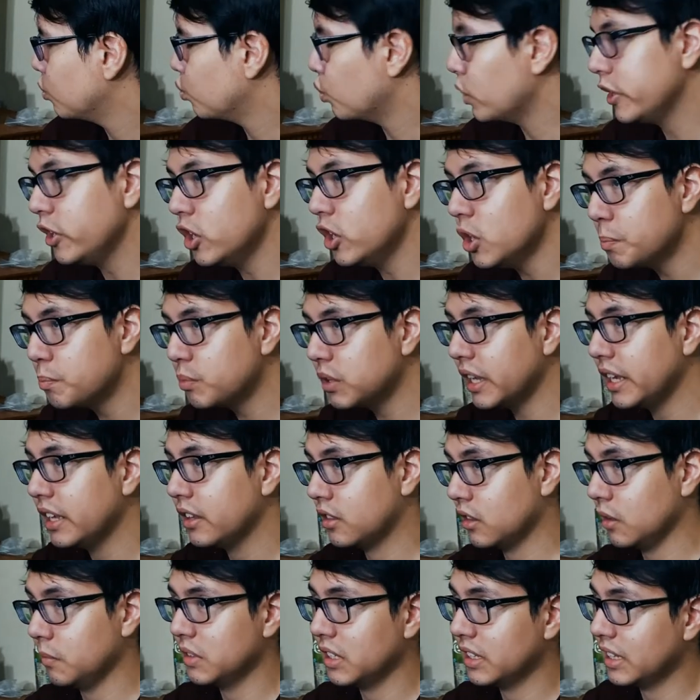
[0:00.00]
When you're playing
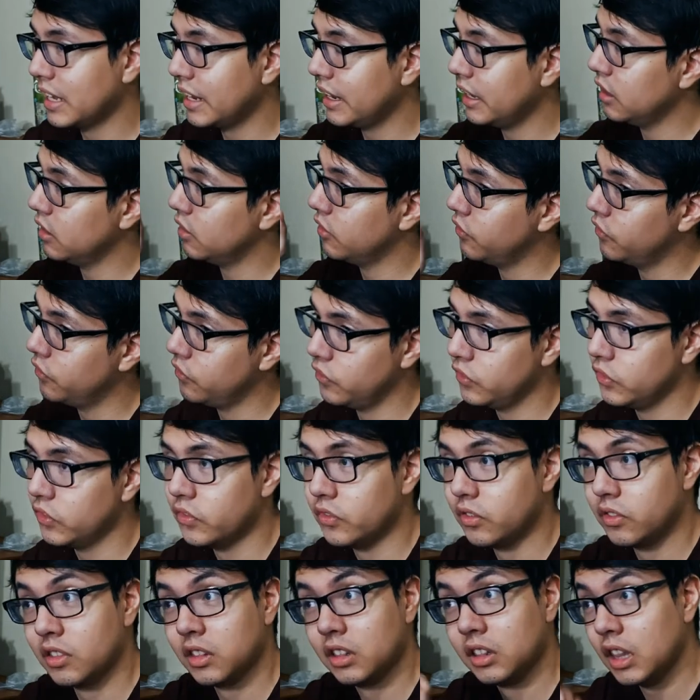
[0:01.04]
something that has
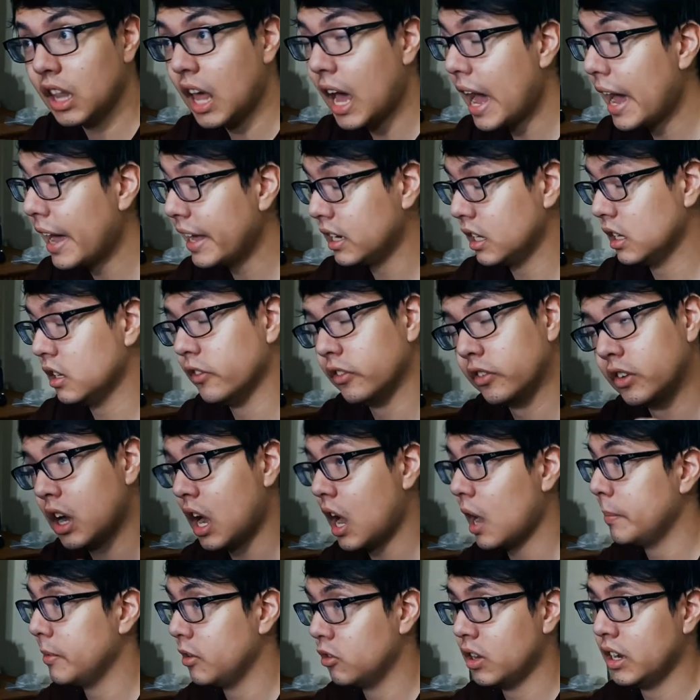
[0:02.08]
a lot of
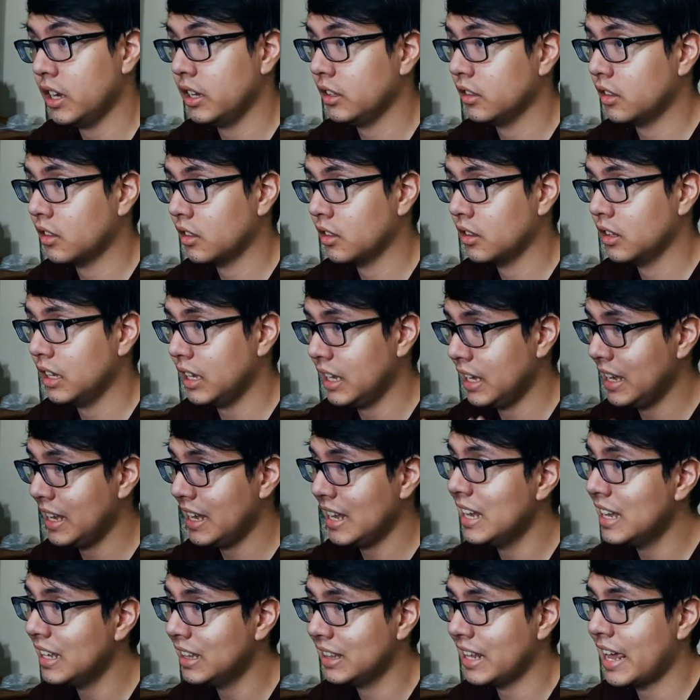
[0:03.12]
copyrights
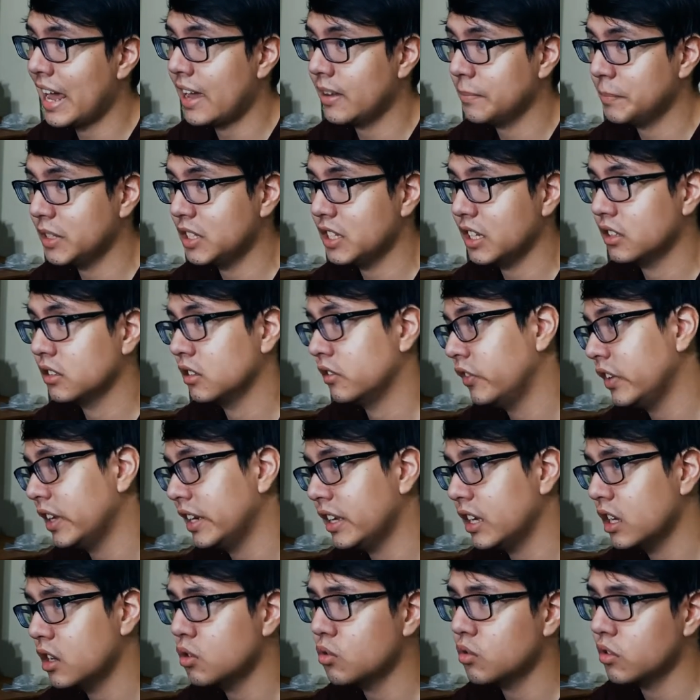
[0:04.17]
in that particular
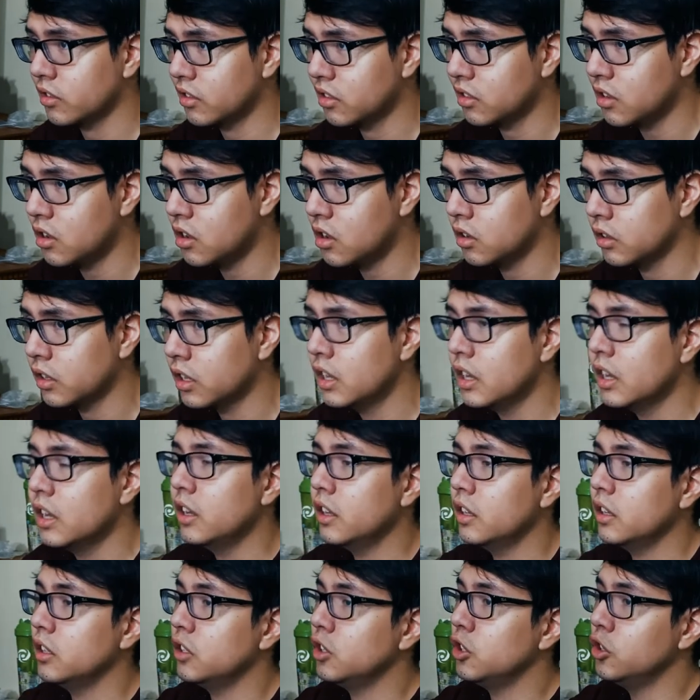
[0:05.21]
video or song,
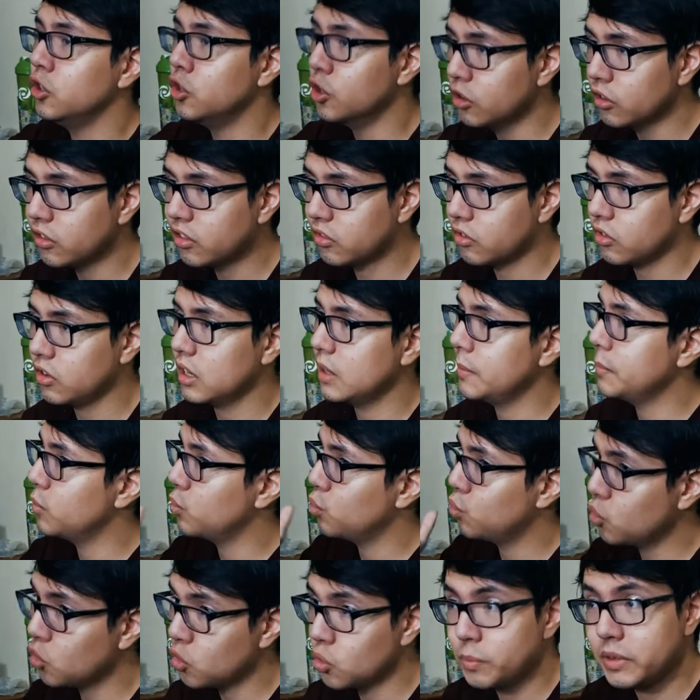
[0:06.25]
your stream
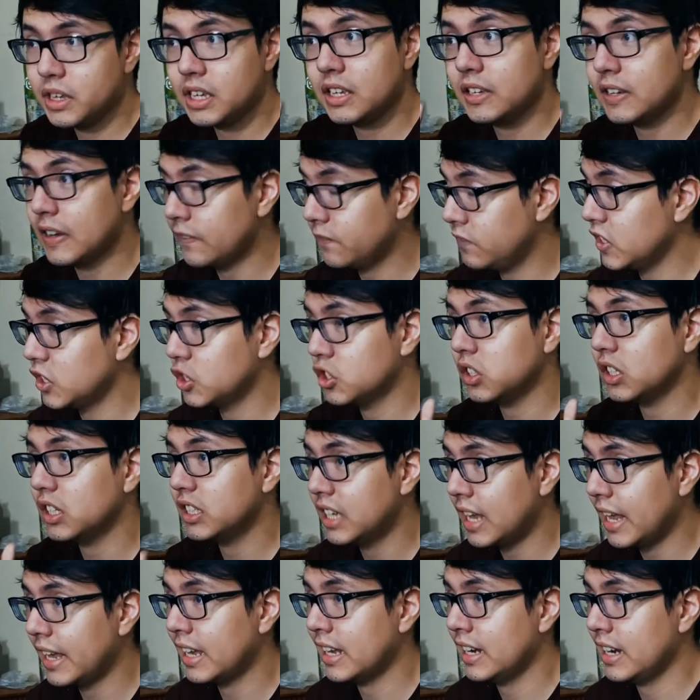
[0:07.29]
will be officially
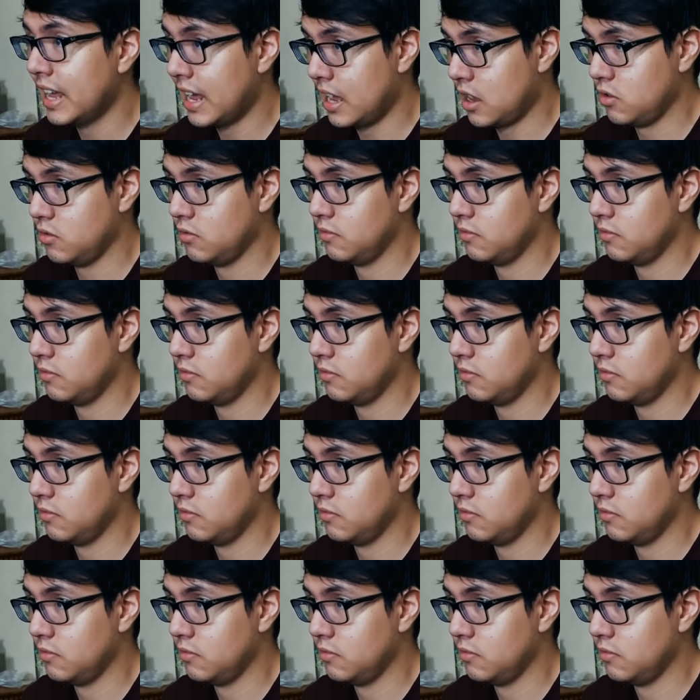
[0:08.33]
taken down.